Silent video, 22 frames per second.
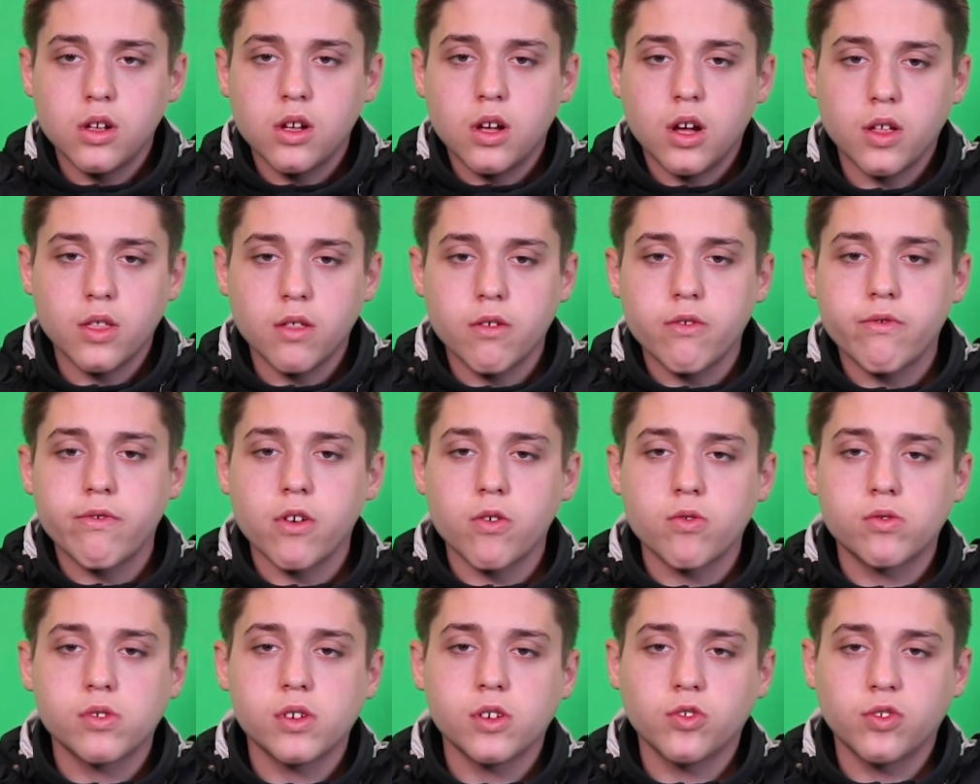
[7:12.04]
on their
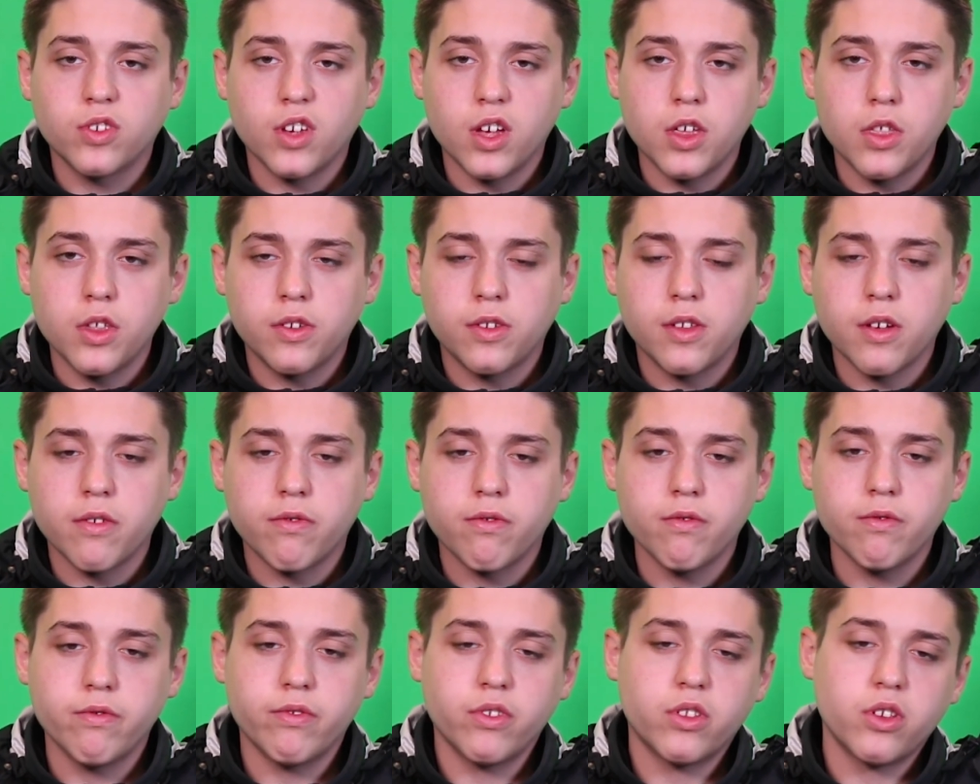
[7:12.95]
photos. Like, there's
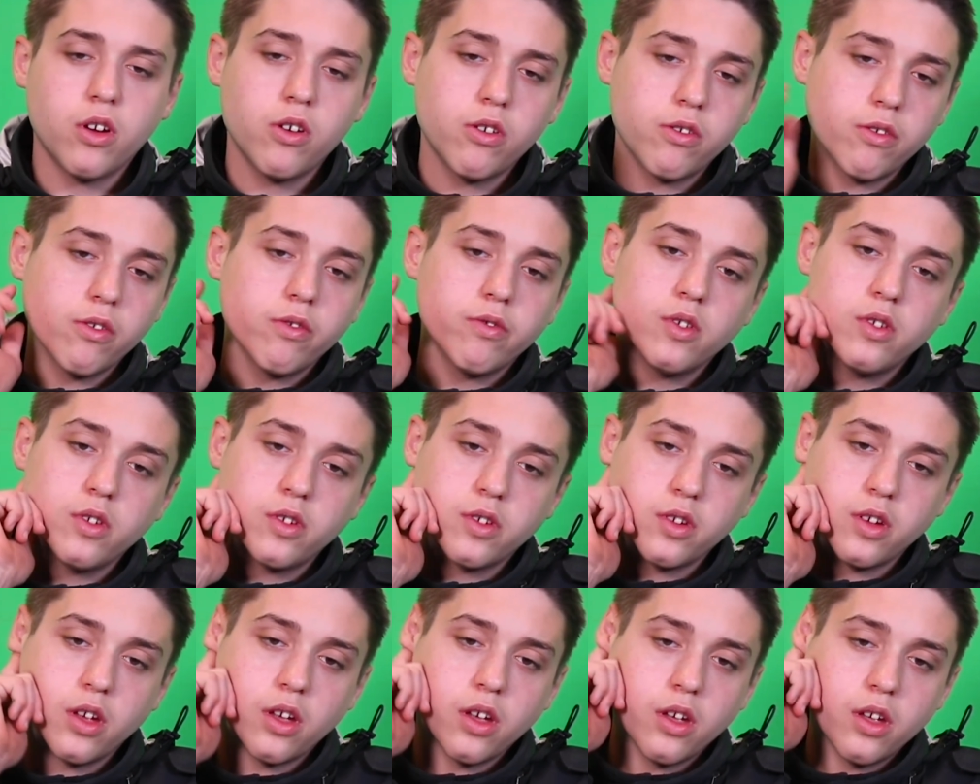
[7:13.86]
different photographers
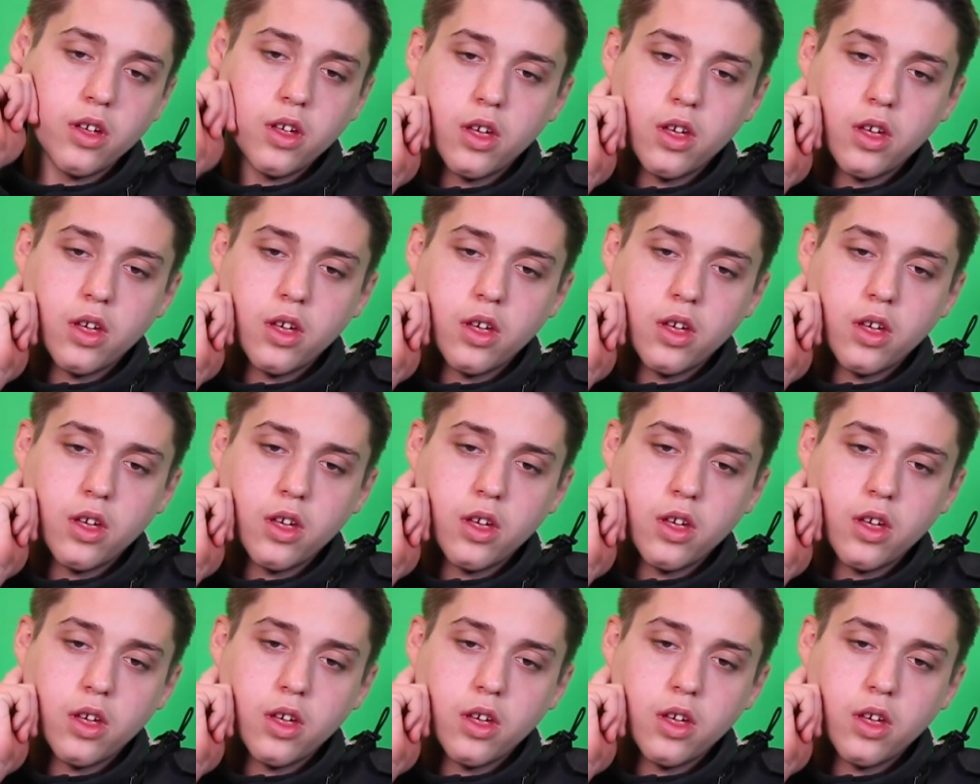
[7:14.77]
that